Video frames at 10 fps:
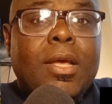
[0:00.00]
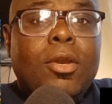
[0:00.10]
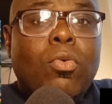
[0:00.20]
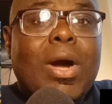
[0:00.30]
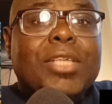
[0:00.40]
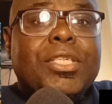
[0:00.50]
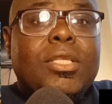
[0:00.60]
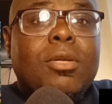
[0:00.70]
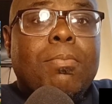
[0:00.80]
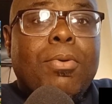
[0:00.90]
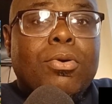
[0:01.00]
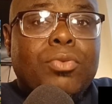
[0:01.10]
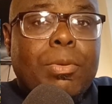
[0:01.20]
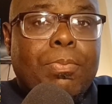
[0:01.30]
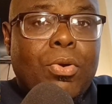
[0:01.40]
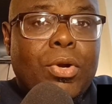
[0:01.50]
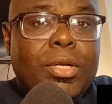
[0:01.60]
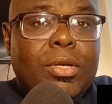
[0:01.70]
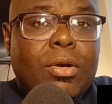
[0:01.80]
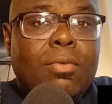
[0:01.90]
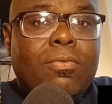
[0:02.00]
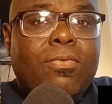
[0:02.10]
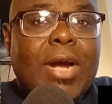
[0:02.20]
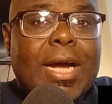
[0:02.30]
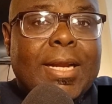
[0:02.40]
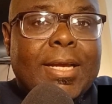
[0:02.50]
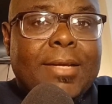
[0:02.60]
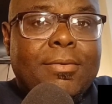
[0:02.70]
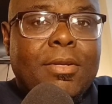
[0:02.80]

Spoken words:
The Washington Post reported on Friday